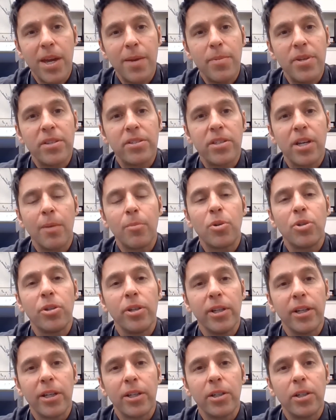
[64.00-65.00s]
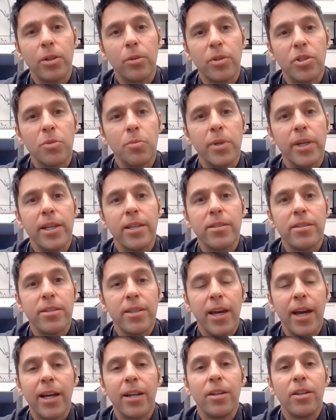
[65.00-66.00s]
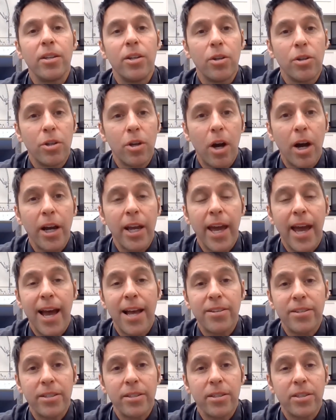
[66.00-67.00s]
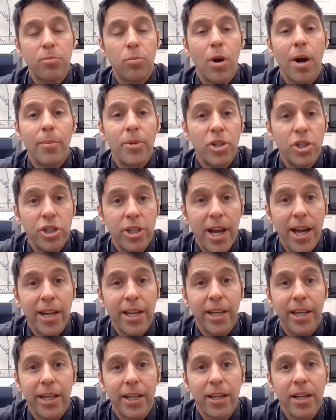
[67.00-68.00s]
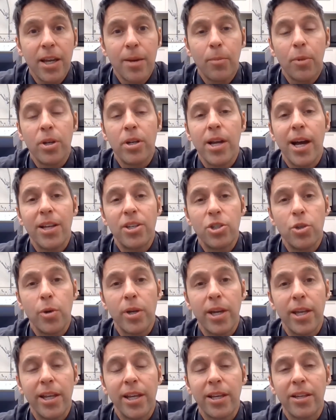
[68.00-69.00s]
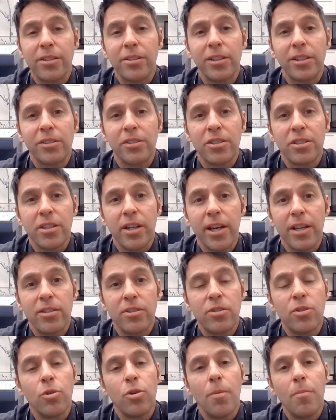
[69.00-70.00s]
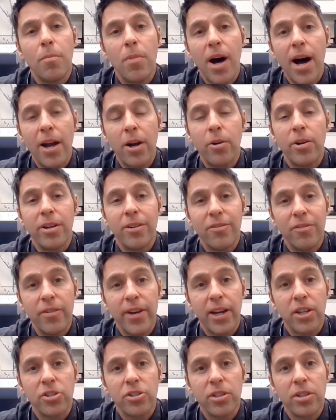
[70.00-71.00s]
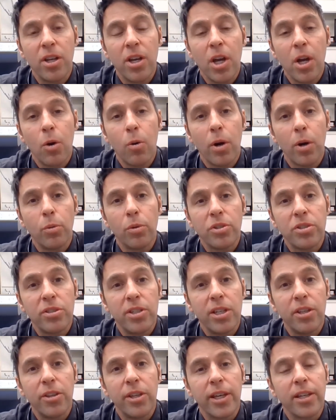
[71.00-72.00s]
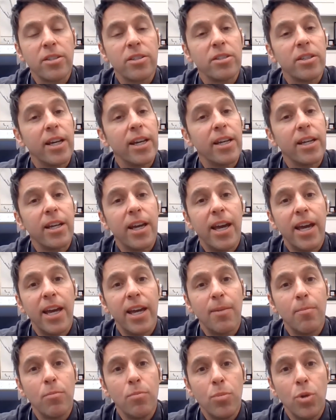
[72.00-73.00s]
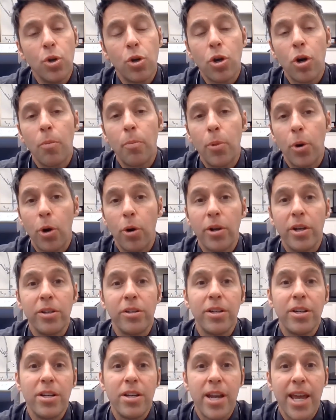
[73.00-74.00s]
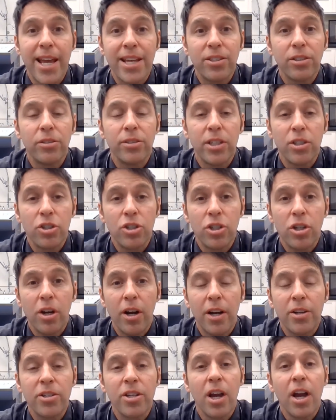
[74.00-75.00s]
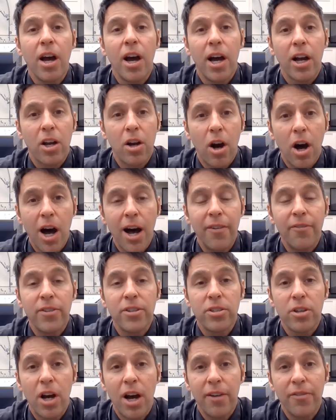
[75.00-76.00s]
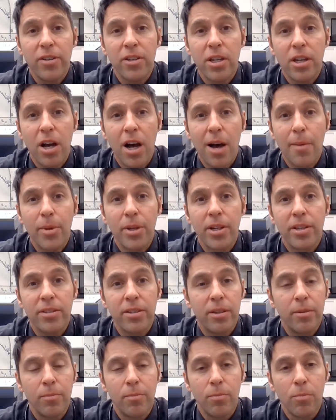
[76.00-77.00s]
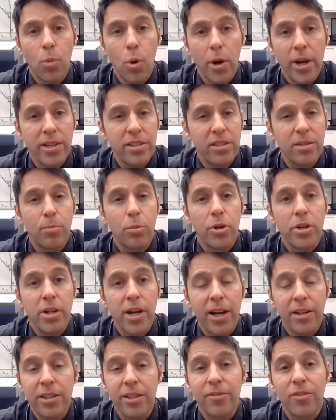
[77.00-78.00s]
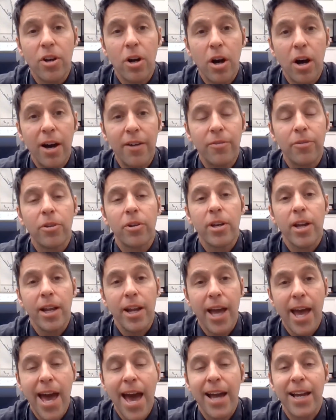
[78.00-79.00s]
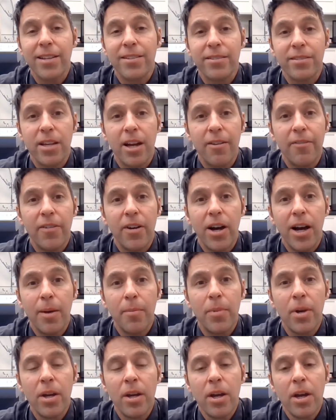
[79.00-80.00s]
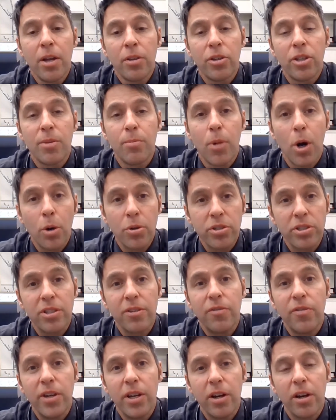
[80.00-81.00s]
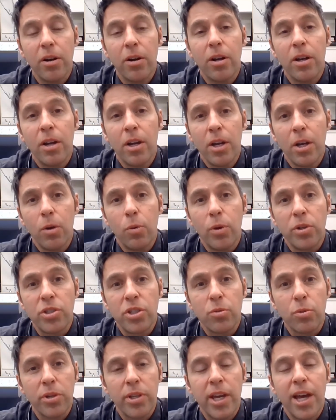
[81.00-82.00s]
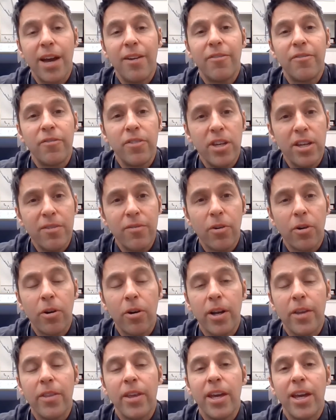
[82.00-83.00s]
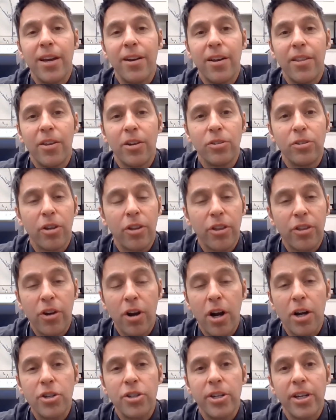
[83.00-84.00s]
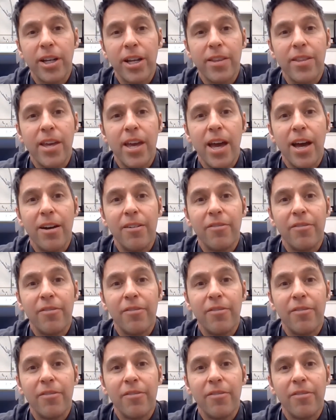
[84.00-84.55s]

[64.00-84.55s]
may be subclinical, which means that your dog has it, it's probably shedding it, but not showing any clinical signs, to a moderate infection, where we'll see things like a mucopurulent nasal discharge. A cough is often common. It's a moist, productive cough. They're kind of hacking stuff up. To the most severe, which is where they have fever and they're lethargic and